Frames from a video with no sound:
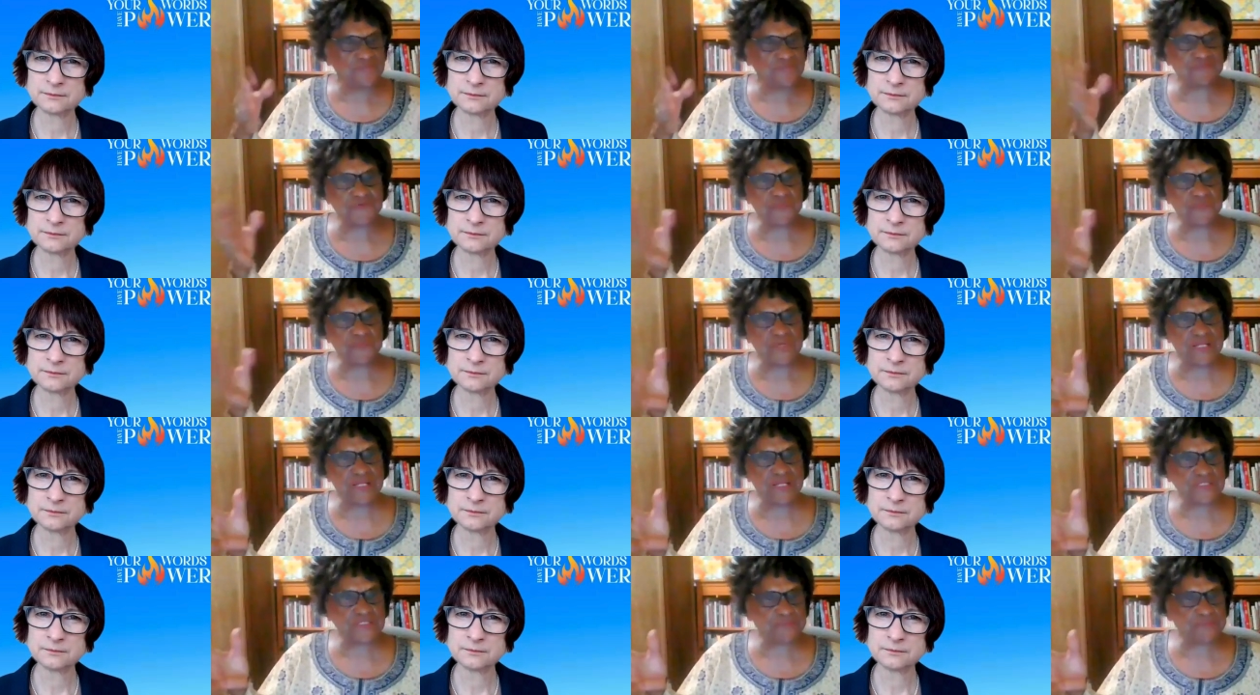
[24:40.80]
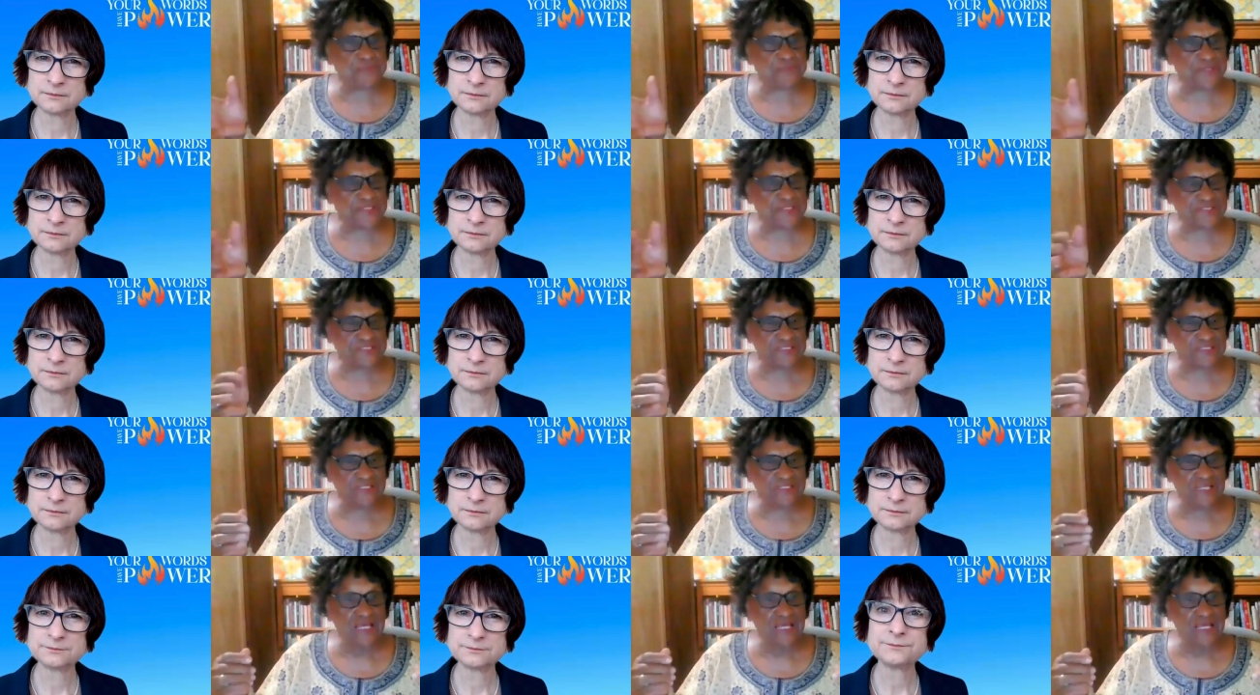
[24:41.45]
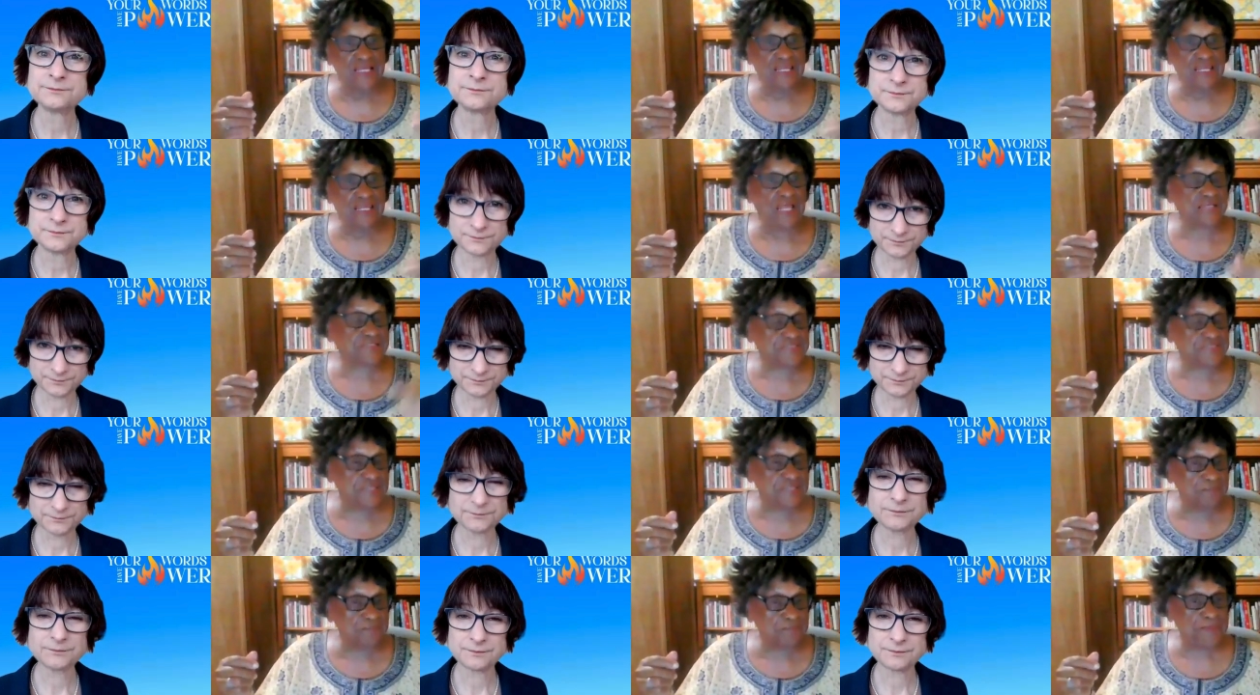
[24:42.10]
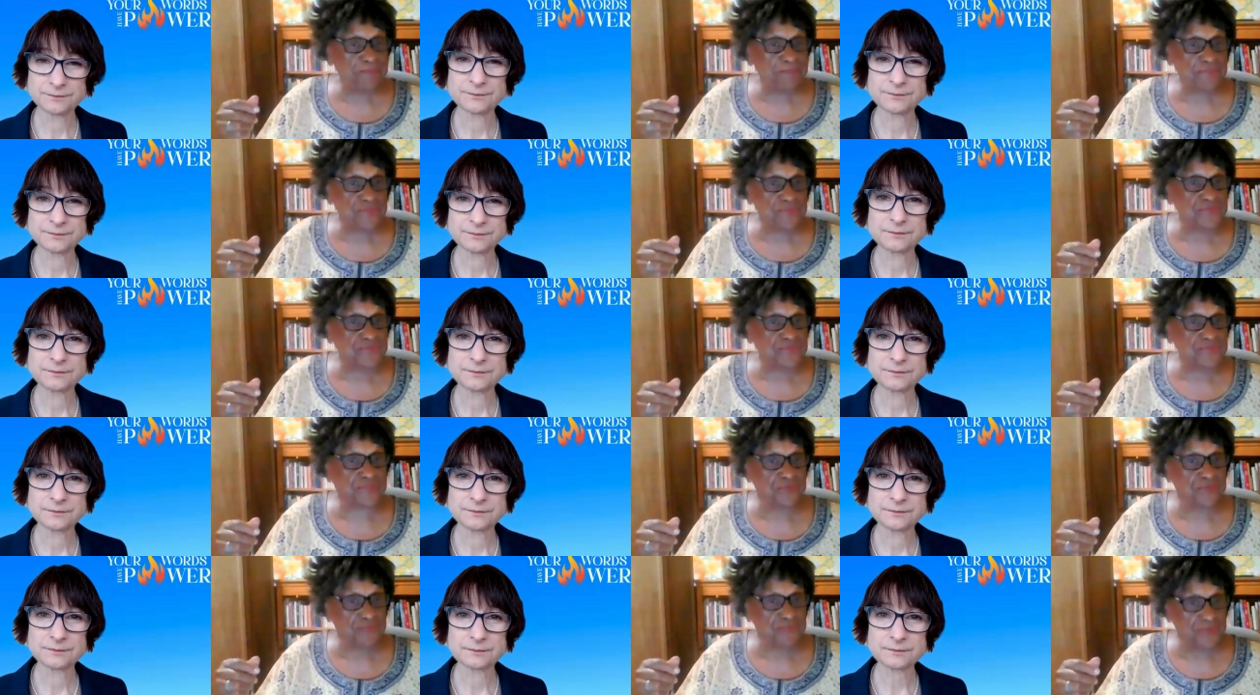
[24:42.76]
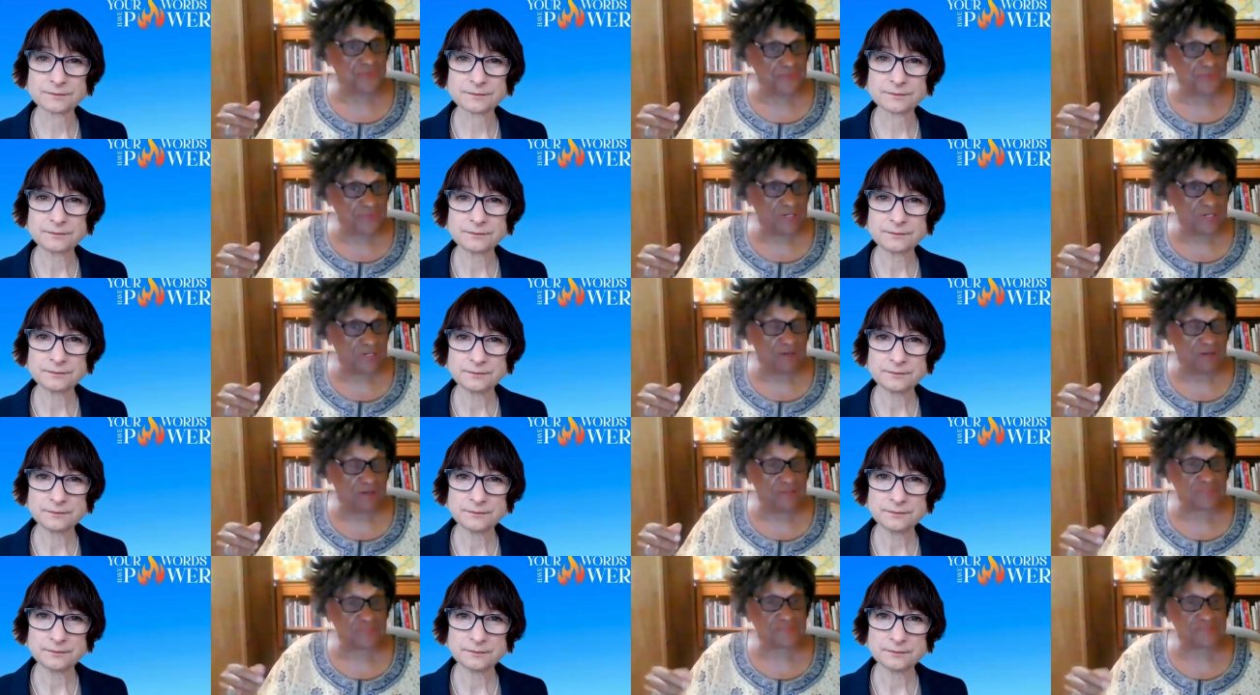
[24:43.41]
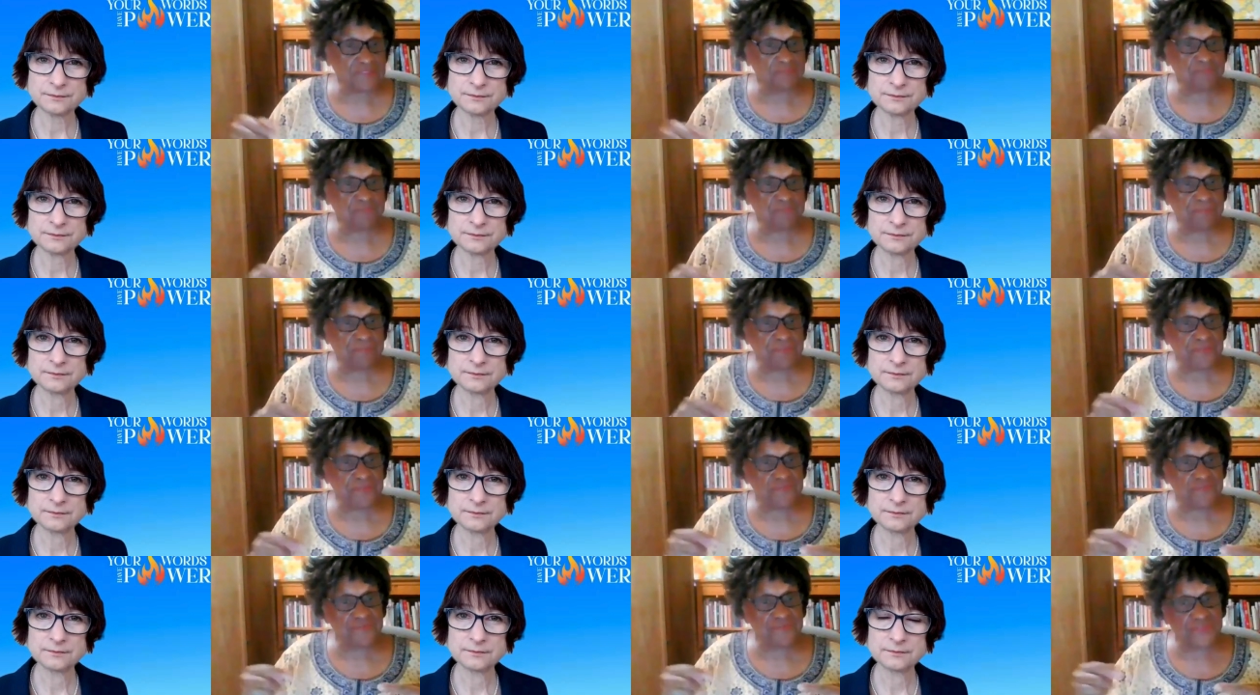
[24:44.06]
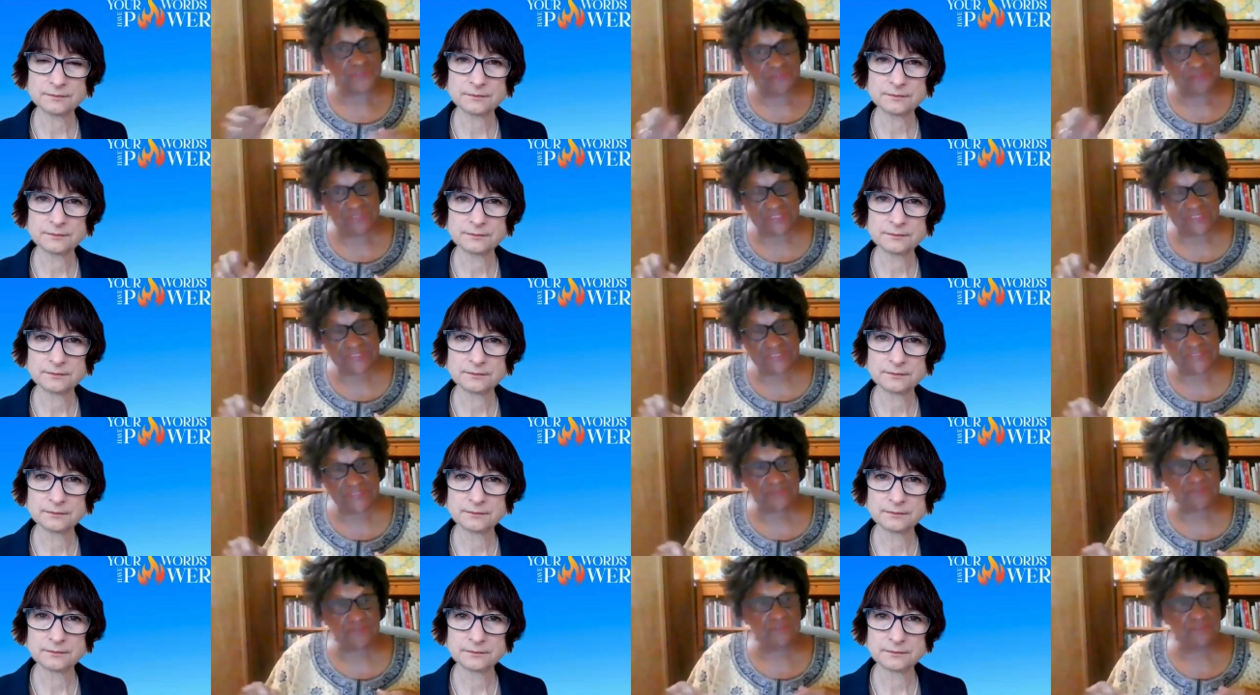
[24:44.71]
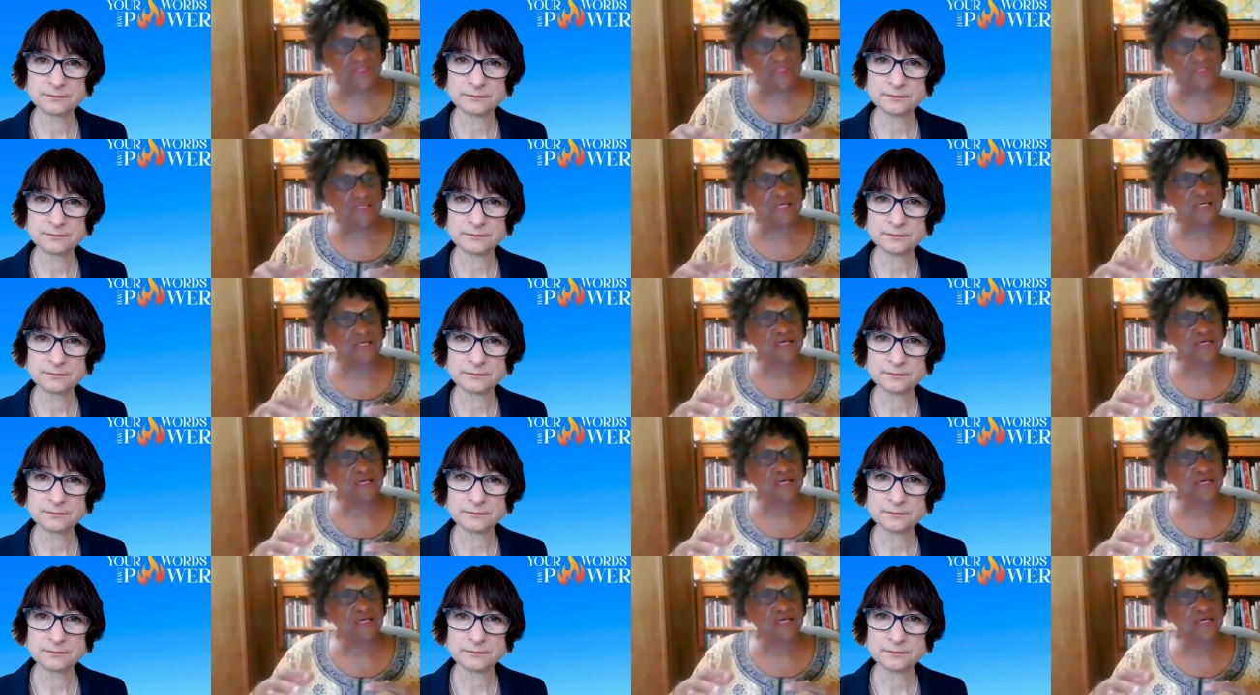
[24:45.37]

Speaker 1: different way to express it. Like some people use tarot cards, some people use crystal.